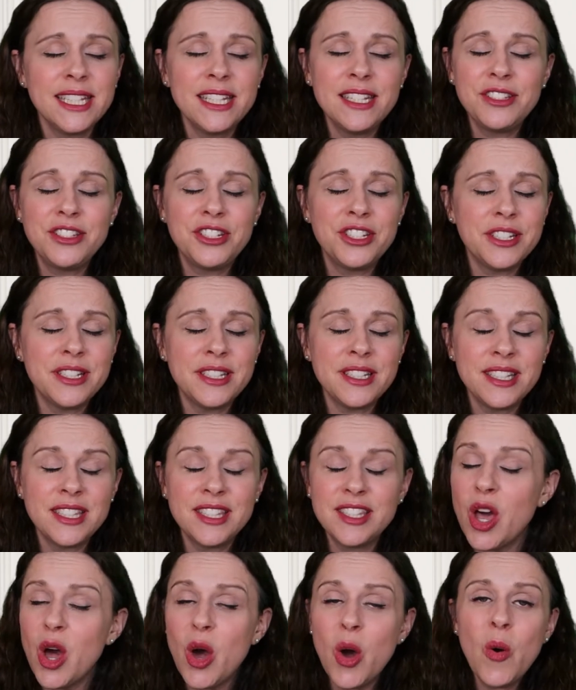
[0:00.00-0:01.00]
he's just
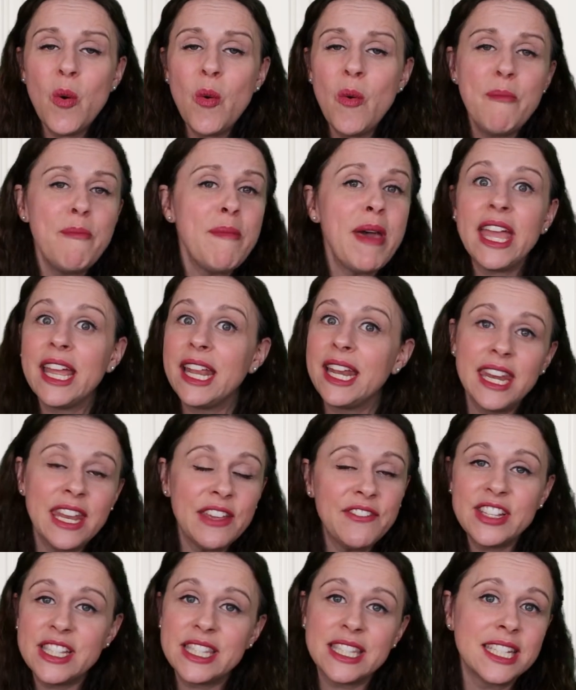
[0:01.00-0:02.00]
so
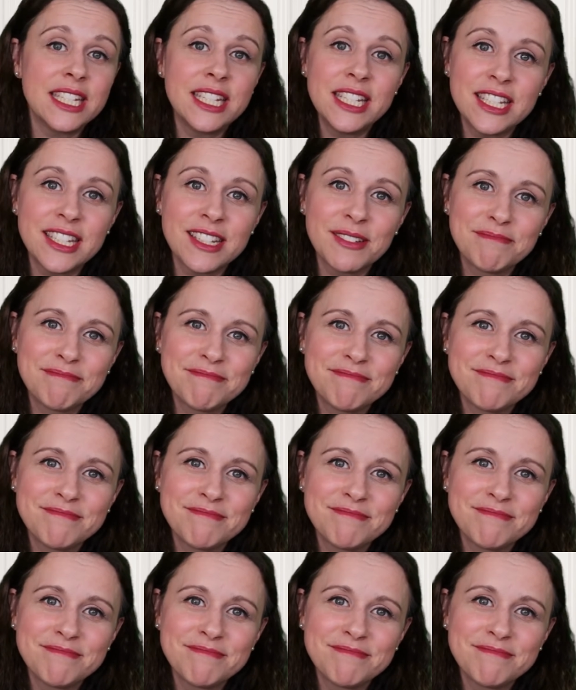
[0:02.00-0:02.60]
magnificent.